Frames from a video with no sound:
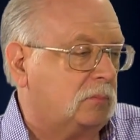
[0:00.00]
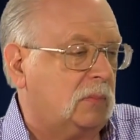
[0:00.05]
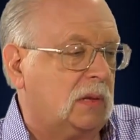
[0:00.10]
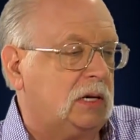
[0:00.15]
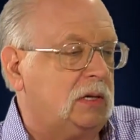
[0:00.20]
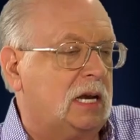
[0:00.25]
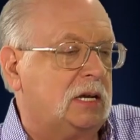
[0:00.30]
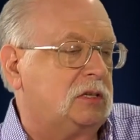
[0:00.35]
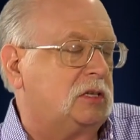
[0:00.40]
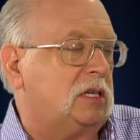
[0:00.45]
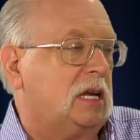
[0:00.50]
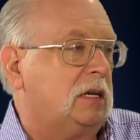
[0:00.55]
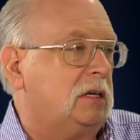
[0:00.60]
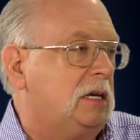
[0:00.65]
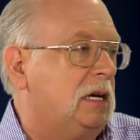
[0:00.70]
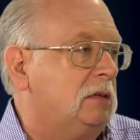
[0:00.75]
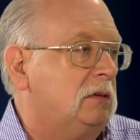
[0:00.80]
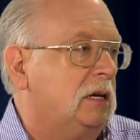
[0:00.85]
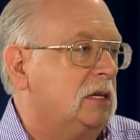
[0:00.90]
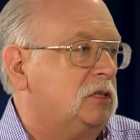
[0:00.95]
it
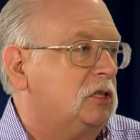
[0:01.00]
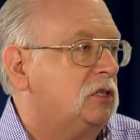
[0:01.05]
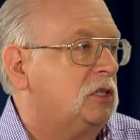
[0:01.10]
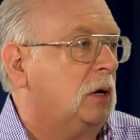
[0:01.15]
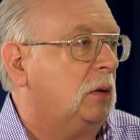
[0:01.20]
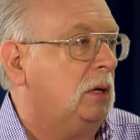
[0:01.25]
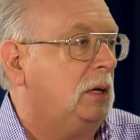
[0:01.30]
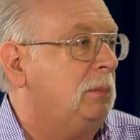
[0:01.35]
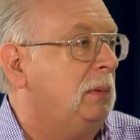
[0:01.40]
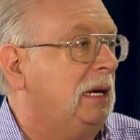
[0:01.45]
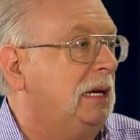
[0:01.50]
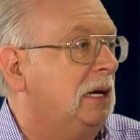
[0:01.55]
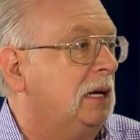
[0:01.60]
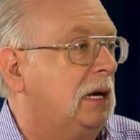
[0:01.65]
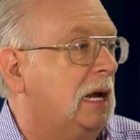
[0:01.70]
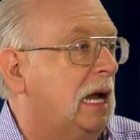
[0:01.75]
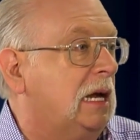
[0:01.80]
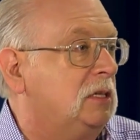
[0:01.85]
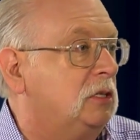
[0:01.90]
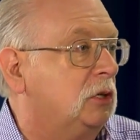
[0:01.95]
doesn't necessarily mean the
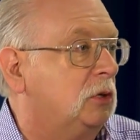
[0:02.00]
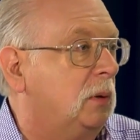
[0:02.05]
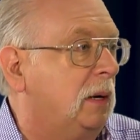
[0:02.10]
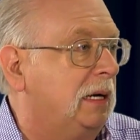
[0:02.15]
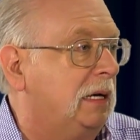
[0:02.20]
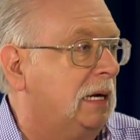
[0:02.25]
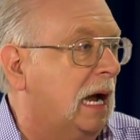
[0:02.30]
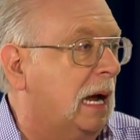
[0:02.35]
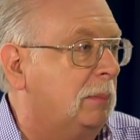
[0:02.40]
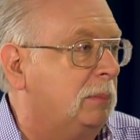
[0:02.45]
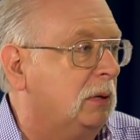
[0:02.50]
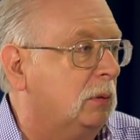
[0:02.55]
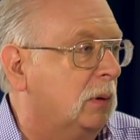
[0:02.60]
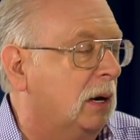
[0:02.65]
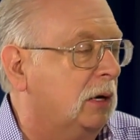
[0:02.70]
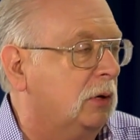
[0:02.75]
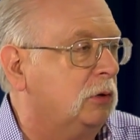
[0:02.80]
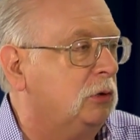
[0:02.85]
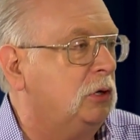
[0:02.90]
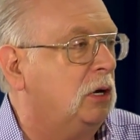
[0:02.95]
guy's a great
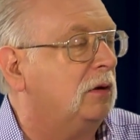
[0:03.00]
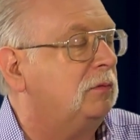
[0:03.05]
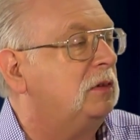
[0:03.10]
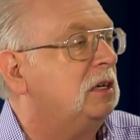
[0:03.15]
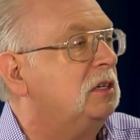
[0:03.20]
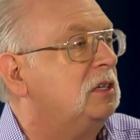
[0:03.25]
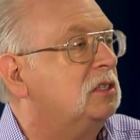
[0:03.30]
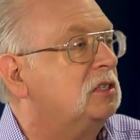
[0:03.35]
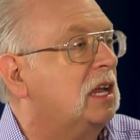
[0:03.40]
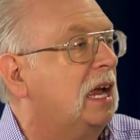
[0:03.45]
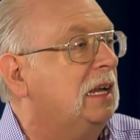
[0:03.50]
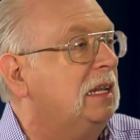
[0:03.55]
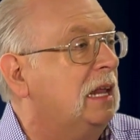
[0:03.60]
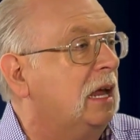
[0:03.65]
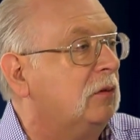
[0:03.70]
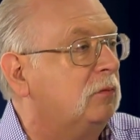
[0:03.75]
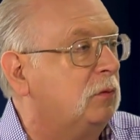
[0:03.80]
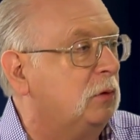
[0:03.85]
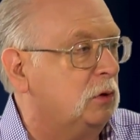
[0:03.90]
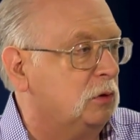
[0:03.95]
copywriter. You have to decide
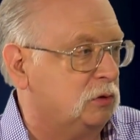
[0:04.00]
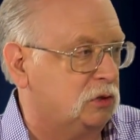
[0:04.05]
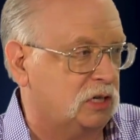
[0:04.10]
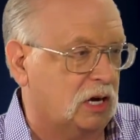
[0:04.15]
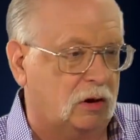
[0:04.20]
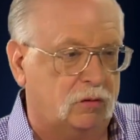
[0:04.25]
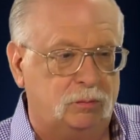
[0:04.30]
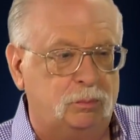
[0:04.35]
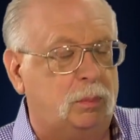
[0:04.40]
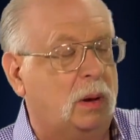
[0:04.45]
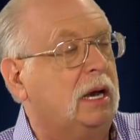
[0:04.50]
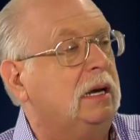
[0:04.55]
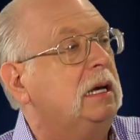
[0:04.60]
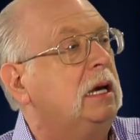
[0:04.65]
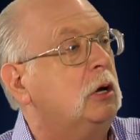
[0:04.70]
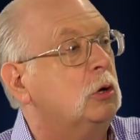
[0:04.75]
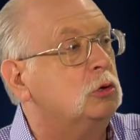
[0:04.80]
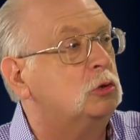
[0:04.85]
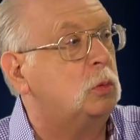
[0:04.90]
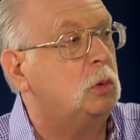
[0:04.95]
that for yourself. But
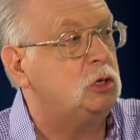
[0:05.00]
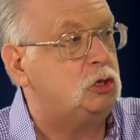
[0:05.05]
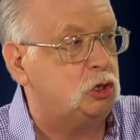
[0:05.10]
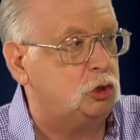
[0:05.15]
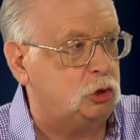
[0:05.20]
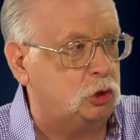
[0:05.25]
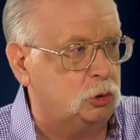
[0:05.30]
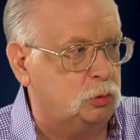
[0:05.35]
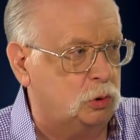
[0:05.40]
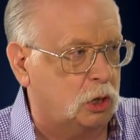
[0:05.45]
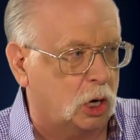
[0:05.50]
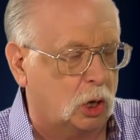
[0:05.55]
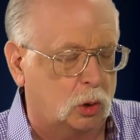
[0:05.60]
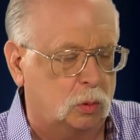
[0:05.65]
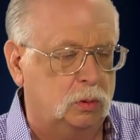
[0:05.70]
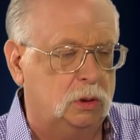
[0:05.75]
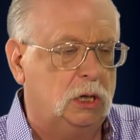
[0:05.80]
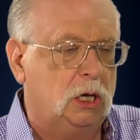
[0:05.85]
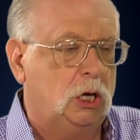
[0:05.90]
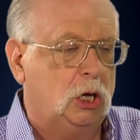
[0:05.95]
here's what you do know.
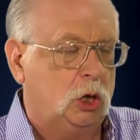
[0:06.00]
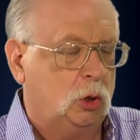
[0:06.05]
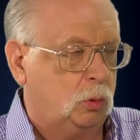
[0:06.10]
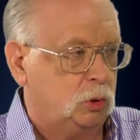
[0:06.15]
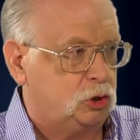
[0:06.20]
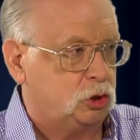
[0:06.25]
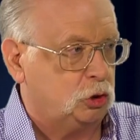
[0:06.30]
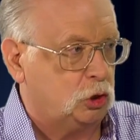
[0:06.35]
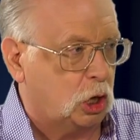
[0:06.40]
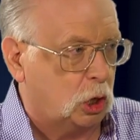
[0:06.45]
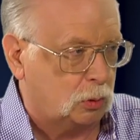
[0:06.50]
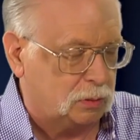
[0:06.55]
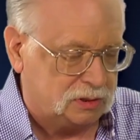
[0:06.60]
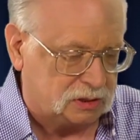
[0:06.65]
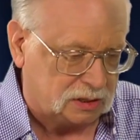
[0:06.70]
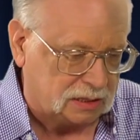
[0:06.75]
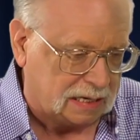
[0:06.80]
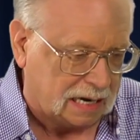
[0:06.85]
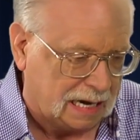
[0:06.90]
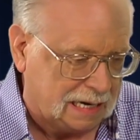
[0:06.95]
What you know is
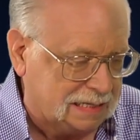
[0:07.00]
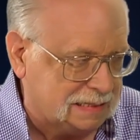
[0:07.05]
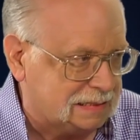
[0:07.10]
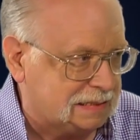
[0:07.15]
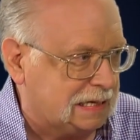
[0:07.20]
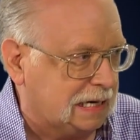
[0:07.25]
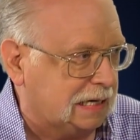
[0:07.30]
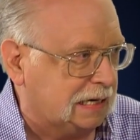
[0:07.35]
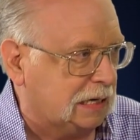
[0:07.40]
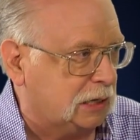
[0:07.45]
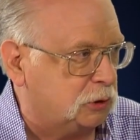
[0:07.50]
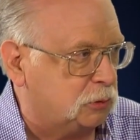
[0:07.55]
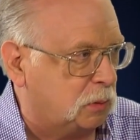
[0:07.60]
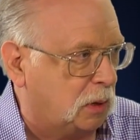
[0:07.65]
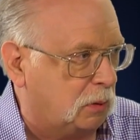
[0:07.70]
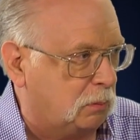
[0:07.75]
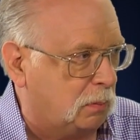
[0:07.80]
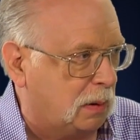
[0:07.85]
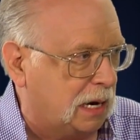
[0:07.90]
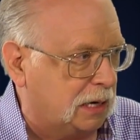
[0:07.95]
the guy has taken a
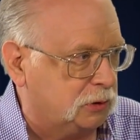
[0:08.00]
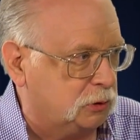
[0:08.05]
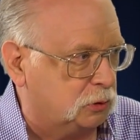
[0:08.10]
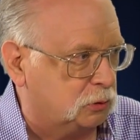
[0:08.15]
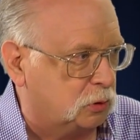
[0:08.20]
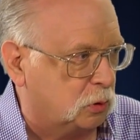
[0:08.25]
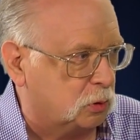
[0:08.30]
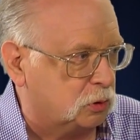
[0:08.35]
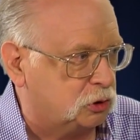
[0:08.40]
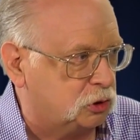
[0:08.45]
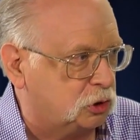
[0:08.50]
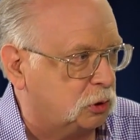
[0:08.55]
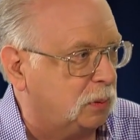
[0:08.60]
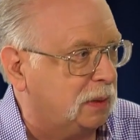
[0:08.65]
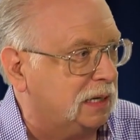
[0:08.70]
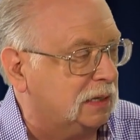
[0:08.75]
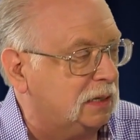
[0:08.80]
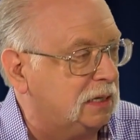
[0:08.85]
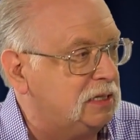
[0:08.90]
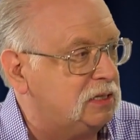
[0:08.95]
12-module course, so
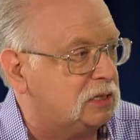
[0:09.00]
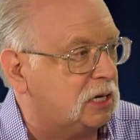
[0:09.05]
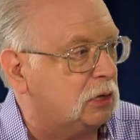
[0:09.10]
he at least